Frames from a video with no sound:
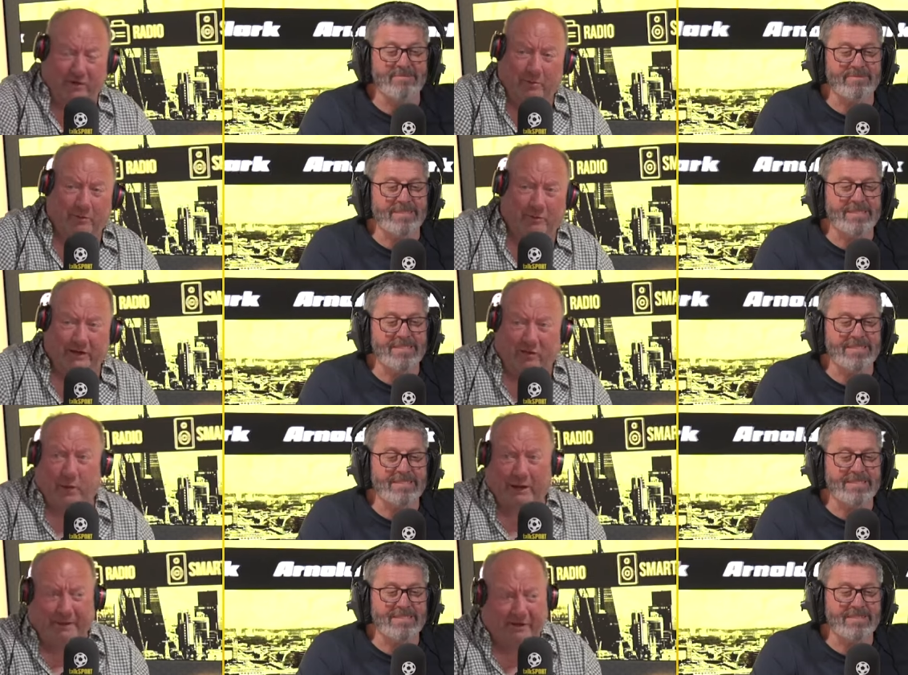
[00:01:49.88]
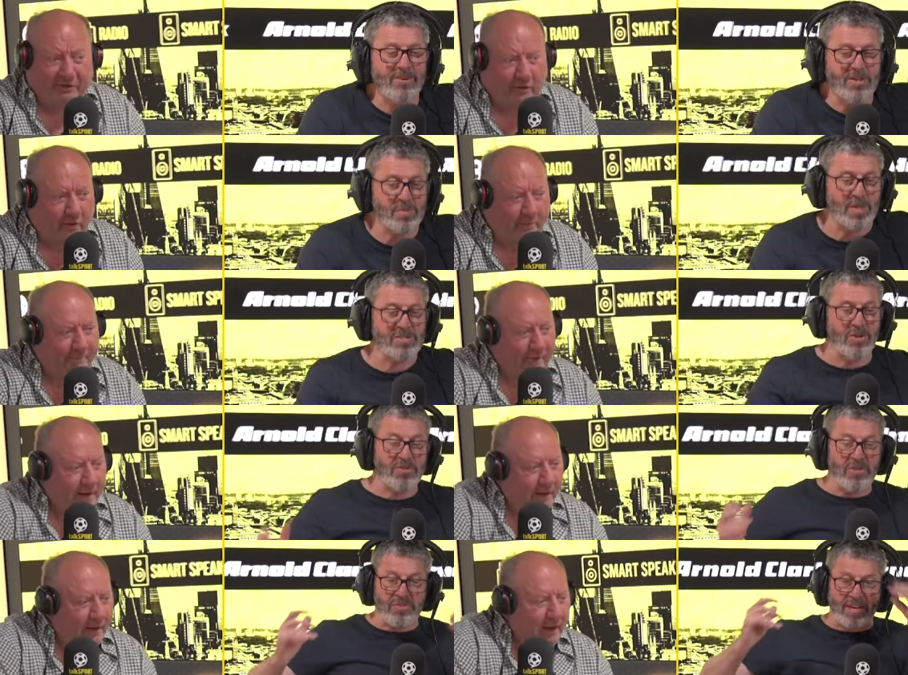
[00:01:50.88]
Speaker 1: yeah. you. It was only 20 minutes nice ago. Nice one,
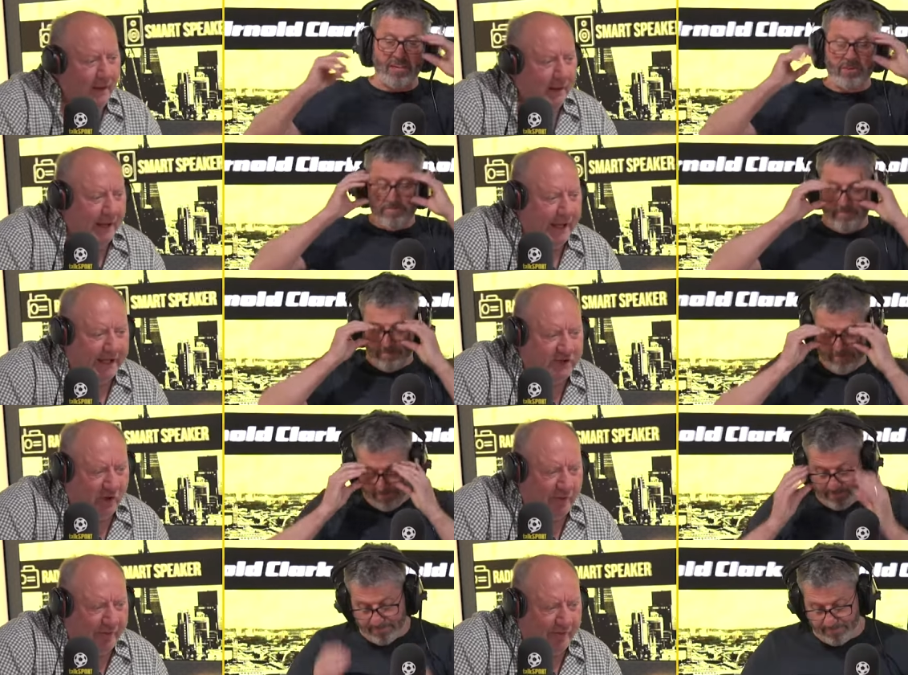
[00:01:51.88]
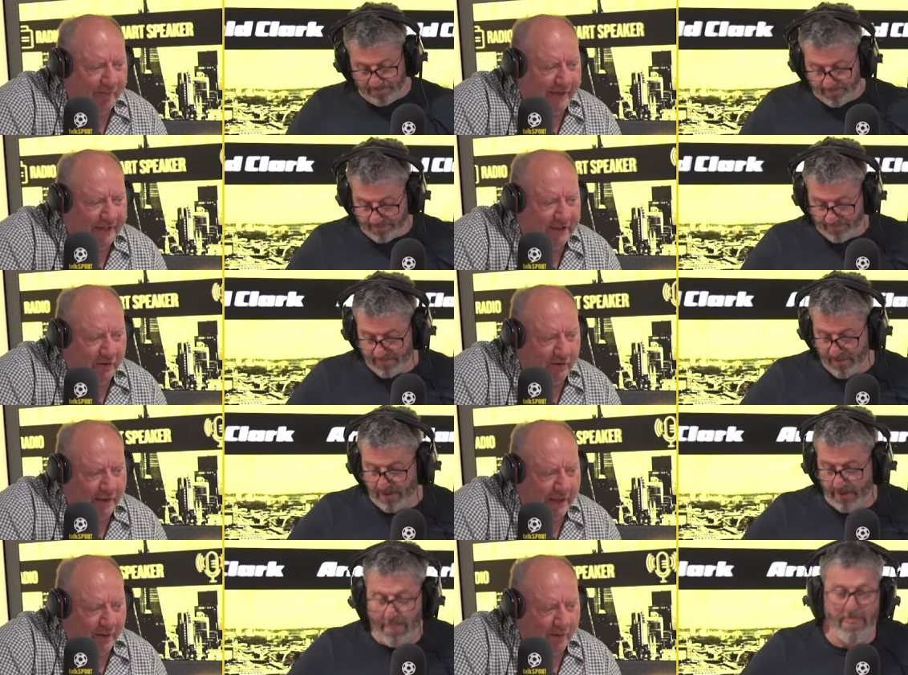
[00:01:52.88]
Jonathan. Thank you. Uh, Jonathan, thank you.
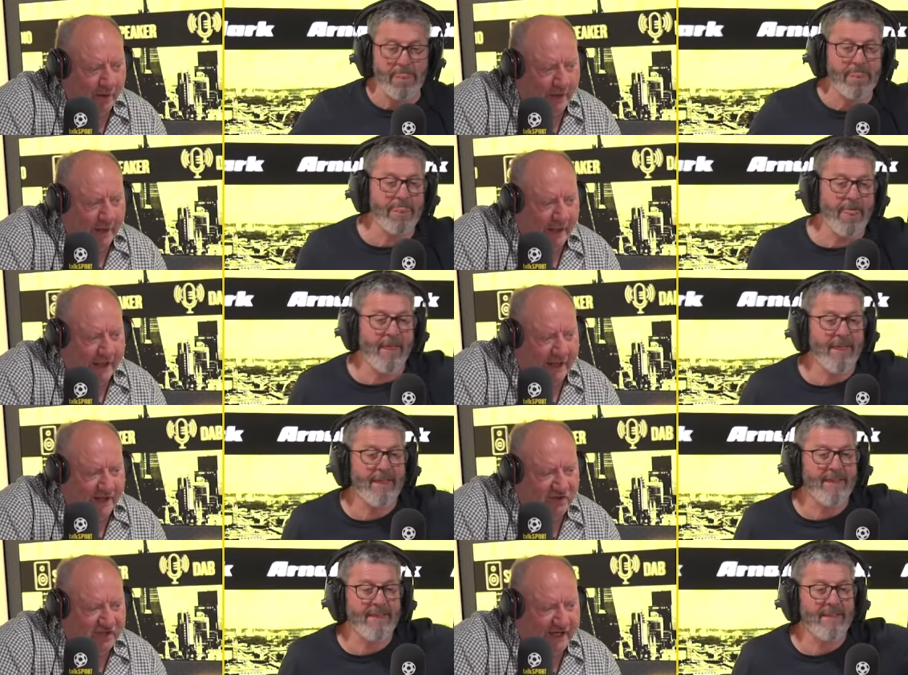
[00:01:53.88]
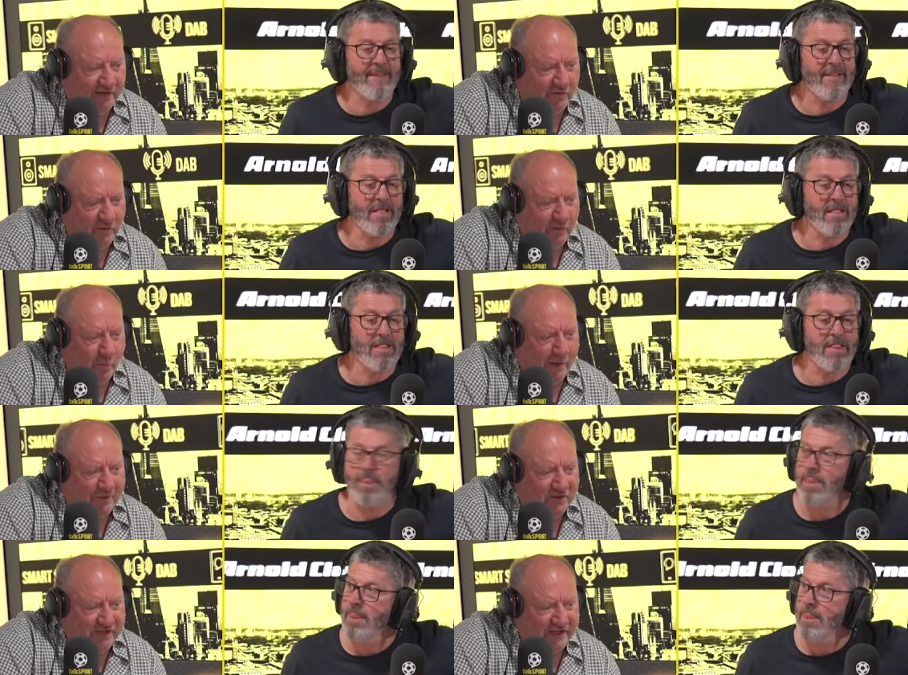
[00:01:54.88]
Now, uh, Jesus. What
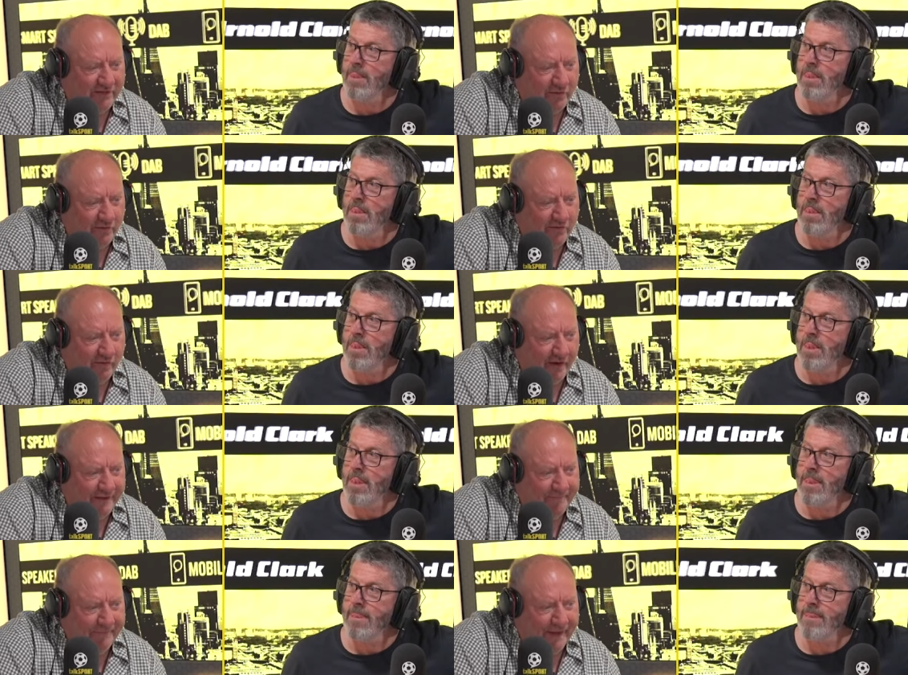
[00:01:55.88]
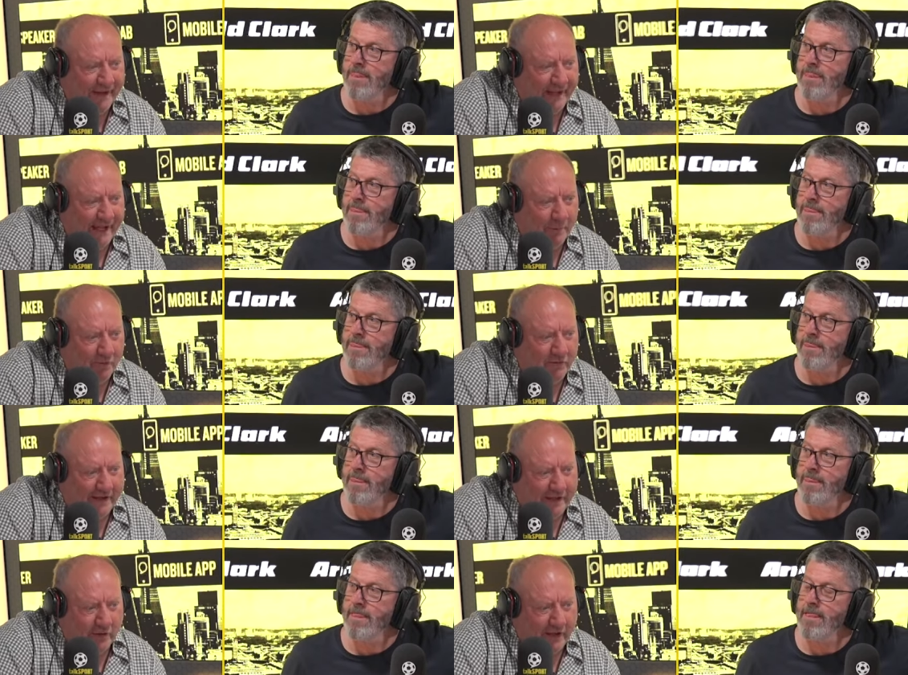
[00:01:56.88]
about Jesus, right? Uh, we'll
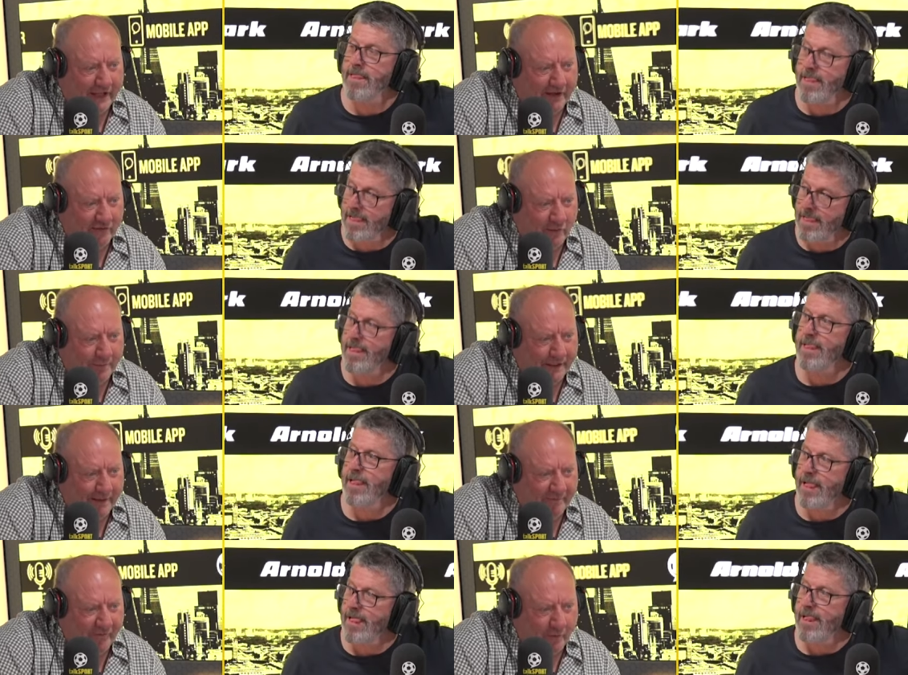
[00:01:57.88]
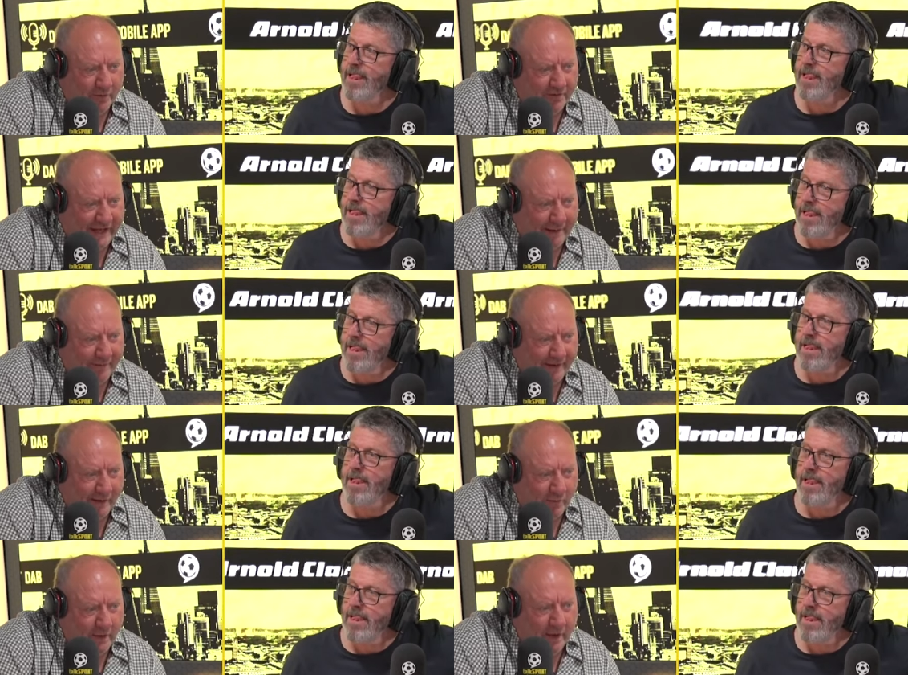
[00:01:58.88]
take a look at Arsenal and forward
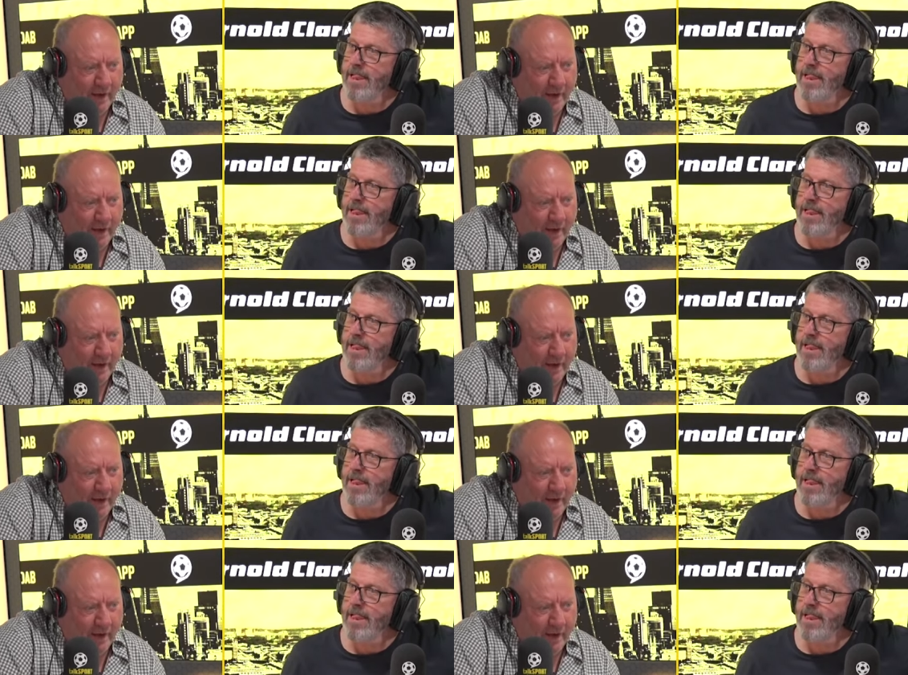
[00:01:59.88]
Gabriel